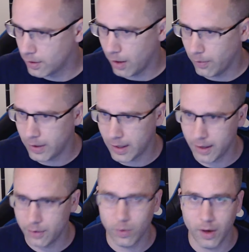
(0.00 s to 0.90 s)
I want to add
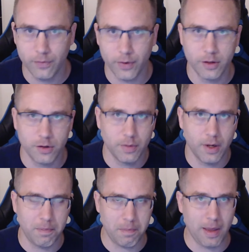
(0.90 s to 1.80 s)
Wi-Fi to my
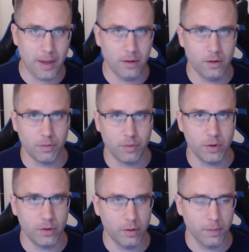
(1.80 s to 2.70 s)
main
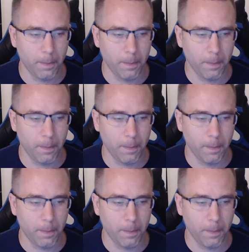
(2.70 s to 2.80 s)
computer,